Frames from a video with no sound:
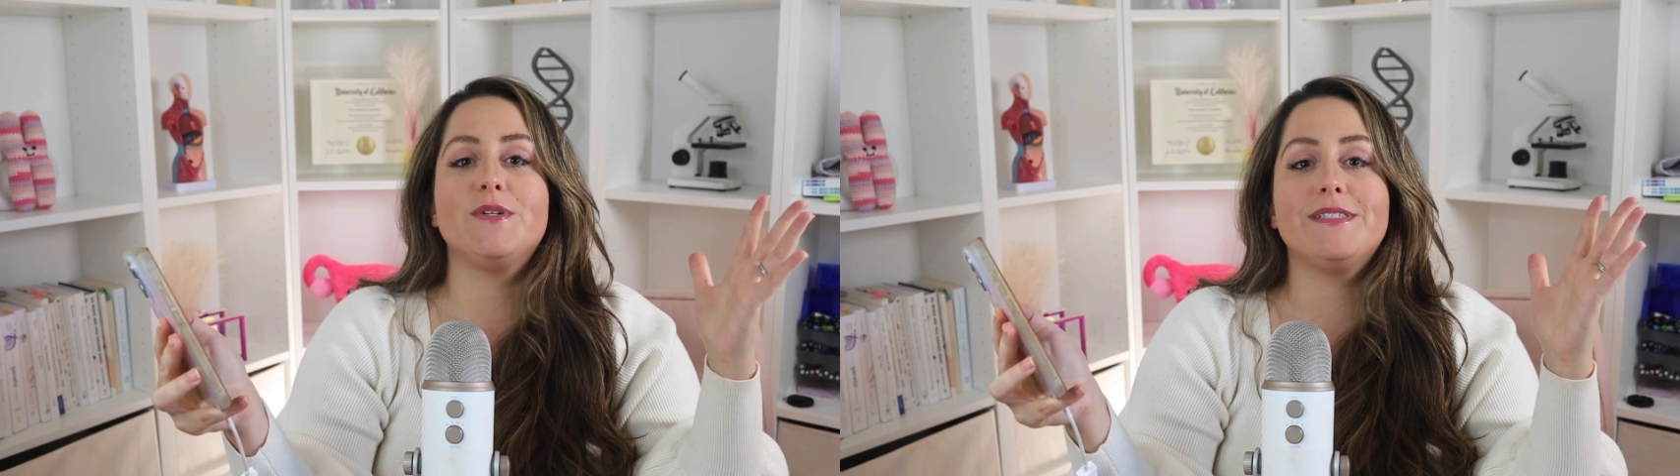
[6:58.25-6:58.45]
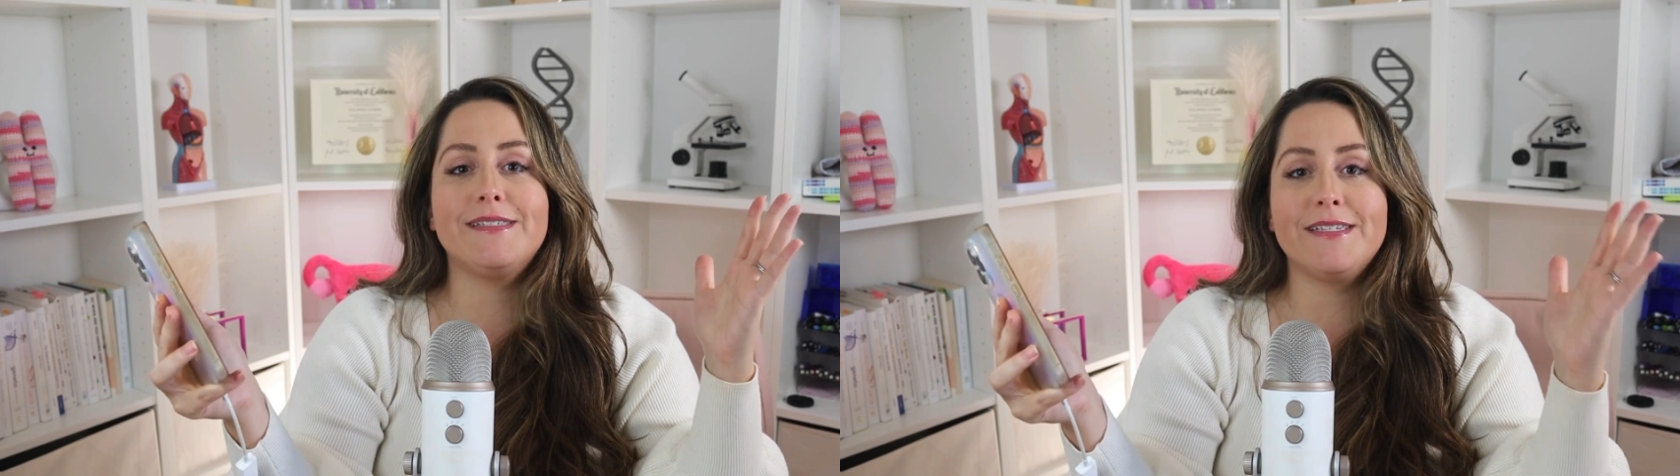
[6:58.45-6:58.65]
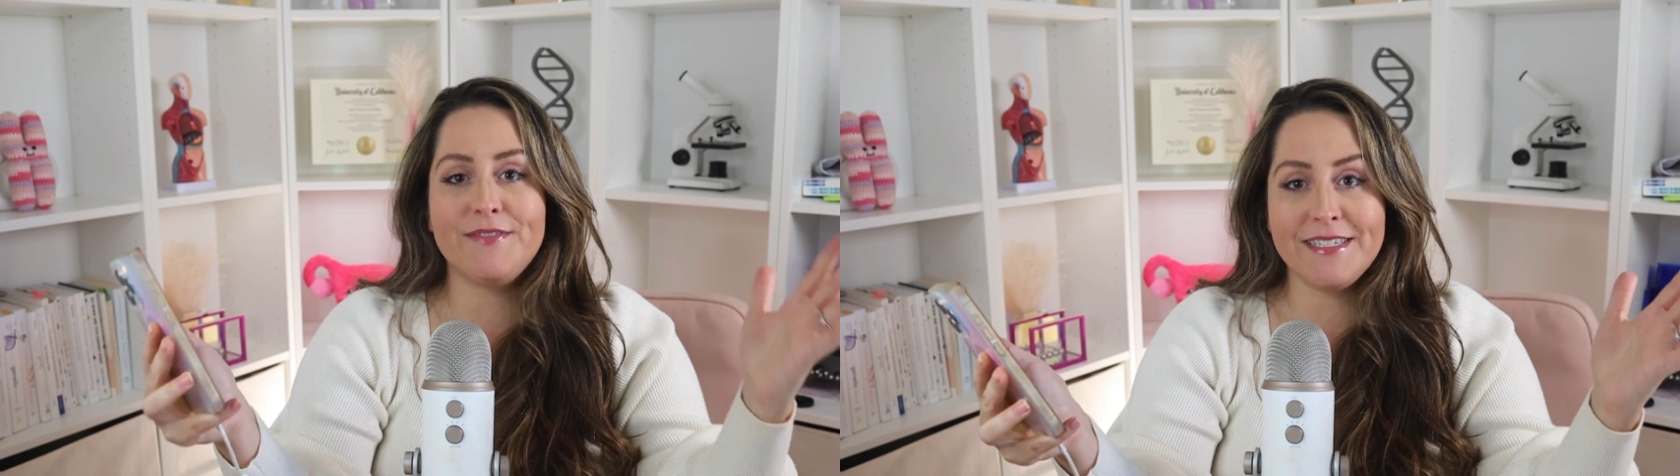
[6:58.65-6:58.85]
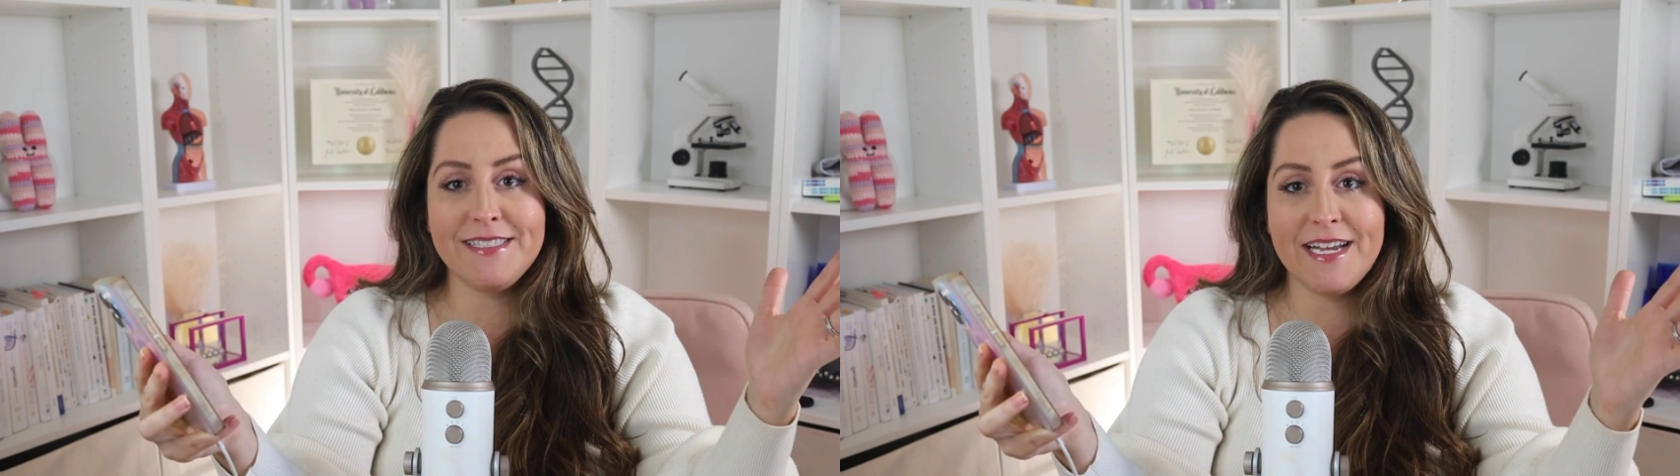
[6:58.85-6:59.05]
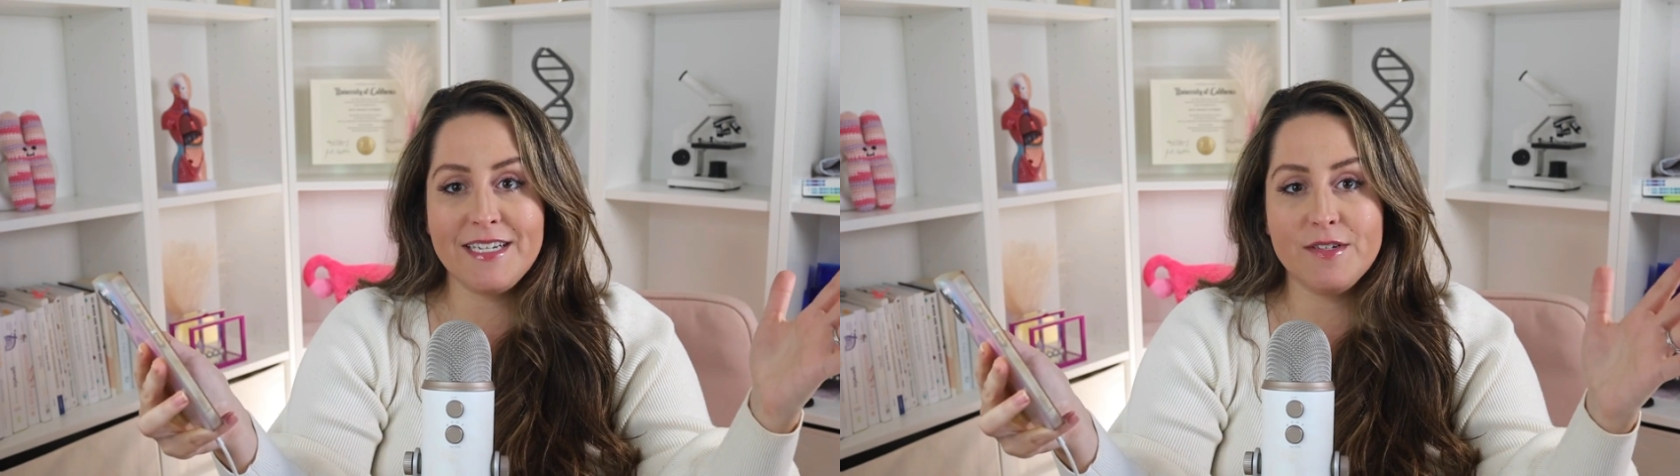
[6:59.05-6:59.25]
Receiving a
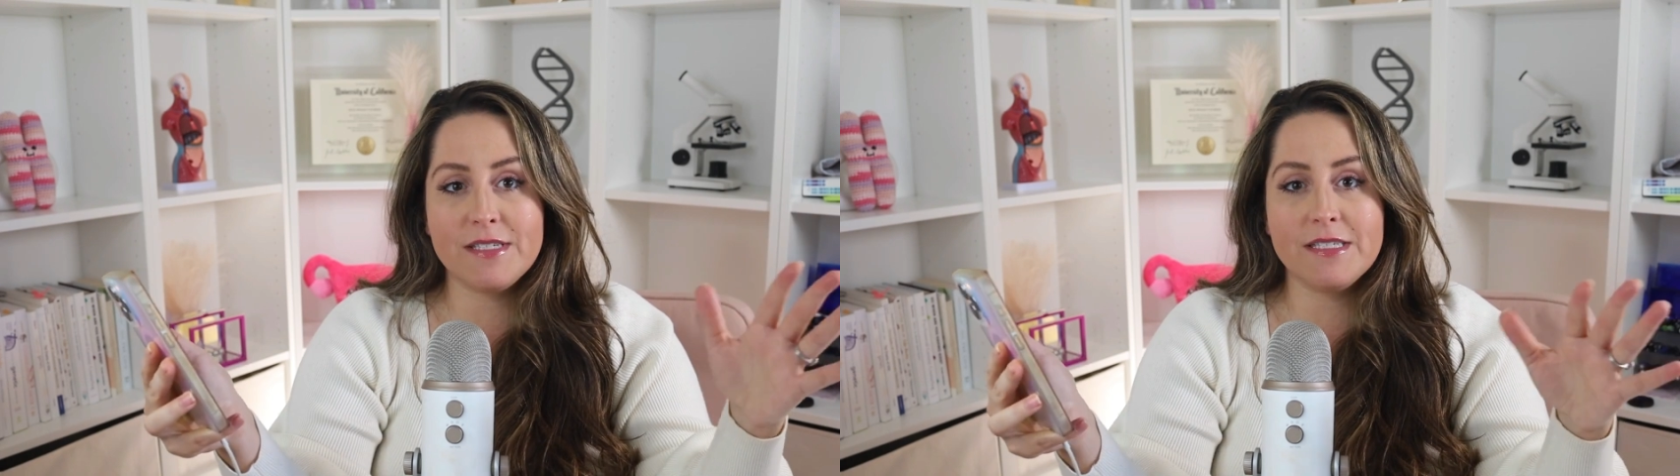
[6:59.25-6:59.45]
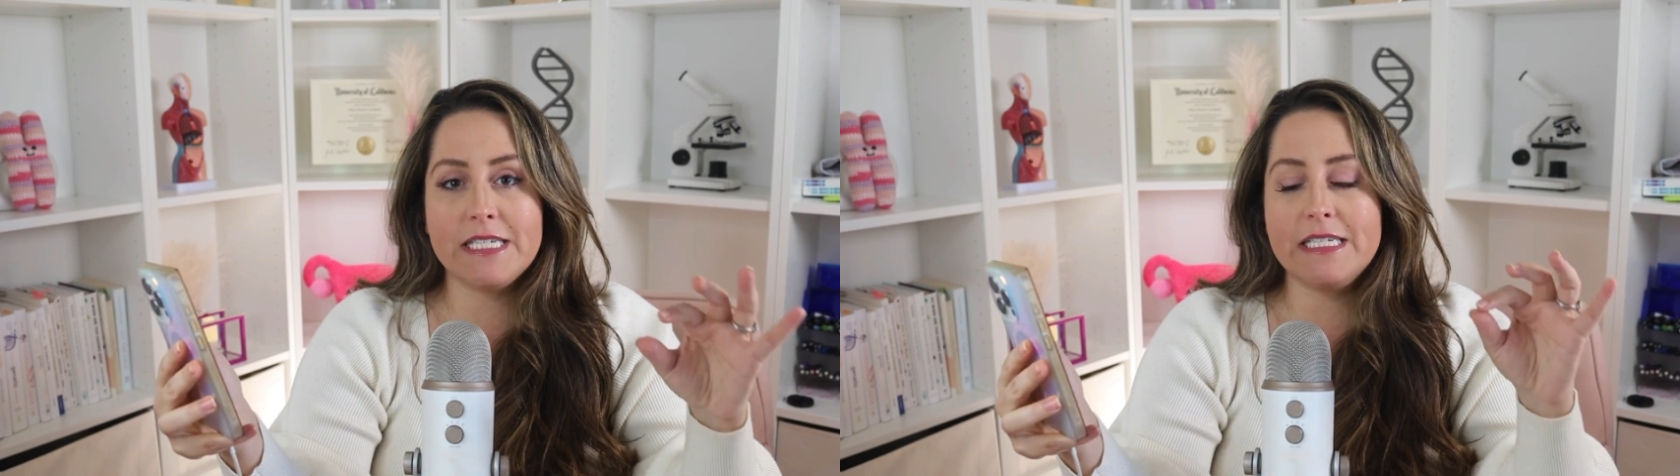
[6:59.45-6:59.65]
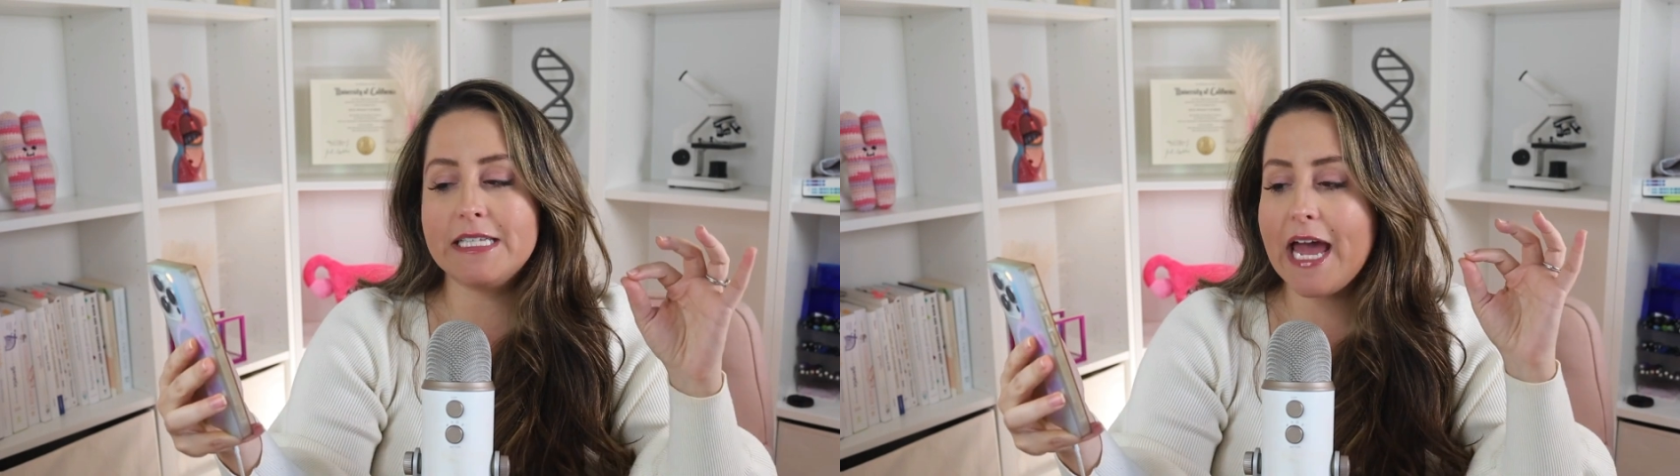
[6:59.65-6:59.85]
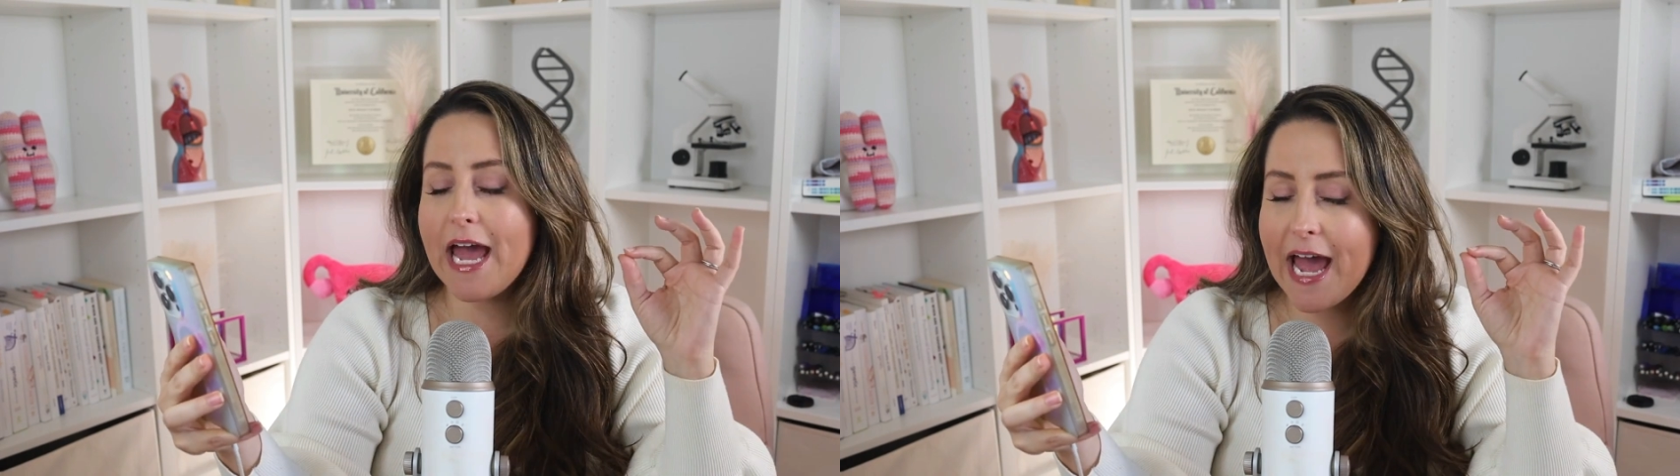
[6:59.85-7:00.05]
diagnosis is